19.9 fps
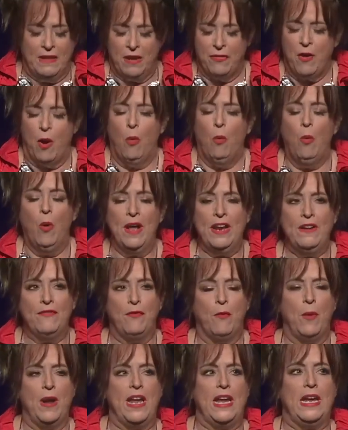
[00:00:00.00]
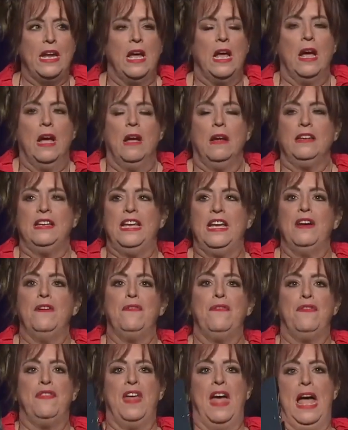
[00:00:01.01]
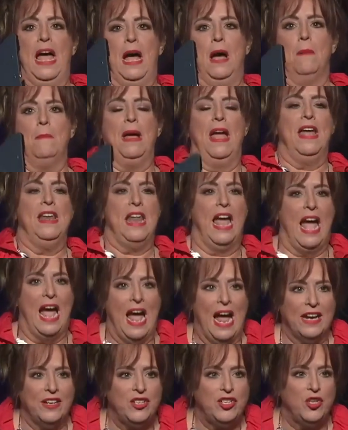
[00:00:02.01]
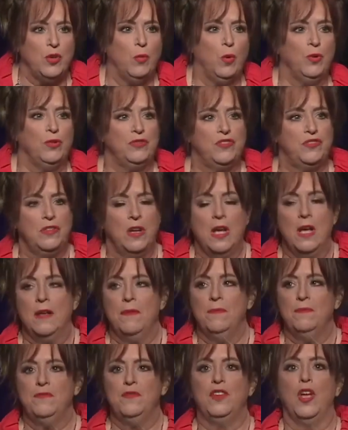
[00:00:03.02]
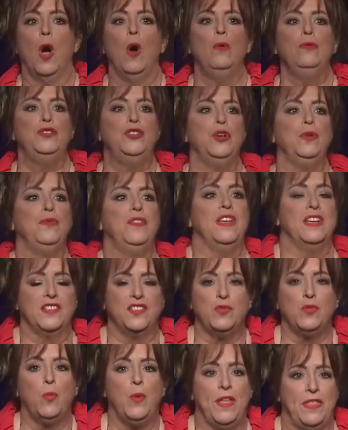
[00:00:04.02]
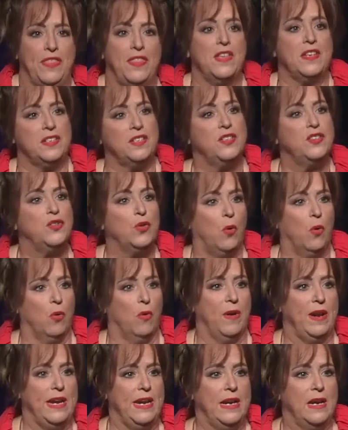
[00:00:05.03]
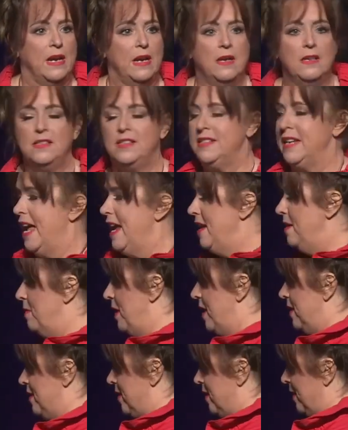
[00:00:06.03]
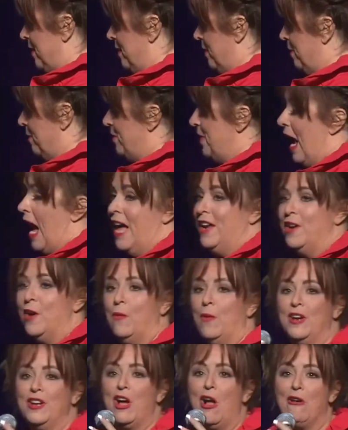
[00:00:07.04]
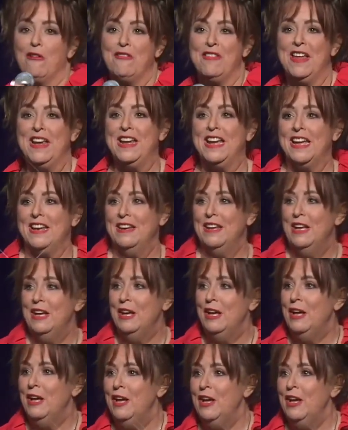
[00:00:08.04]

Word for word: And then I thought, what if we give them an actual go do this with this story statement? Now I know what y'all are thinking.